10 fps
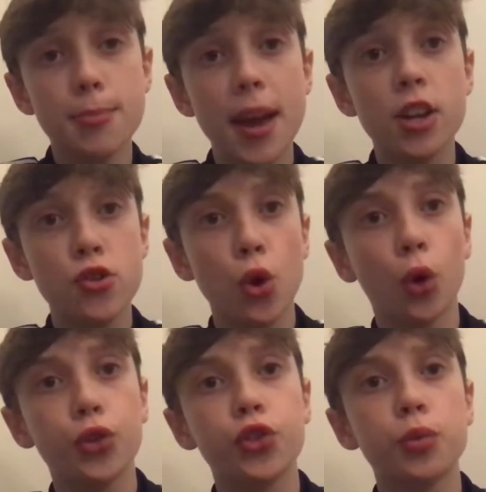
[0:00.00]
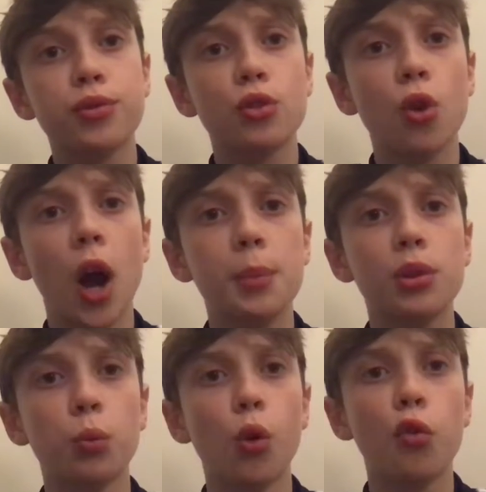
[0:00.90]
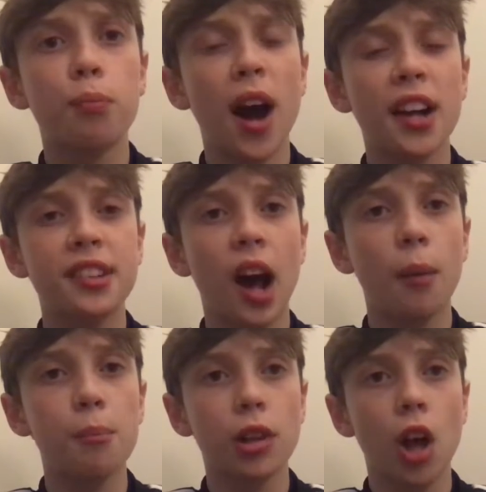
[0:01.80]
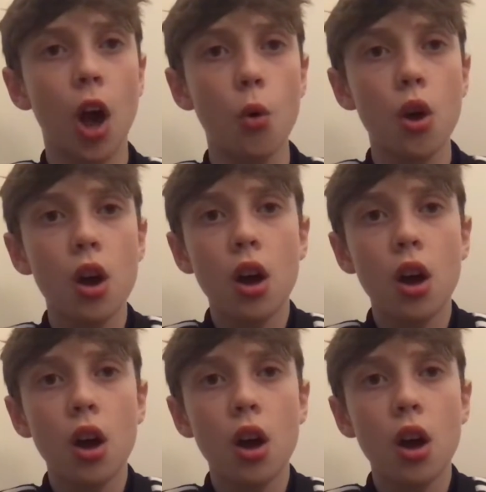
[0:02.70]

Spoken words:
make sure to subscribe to the Wolf Pack down below.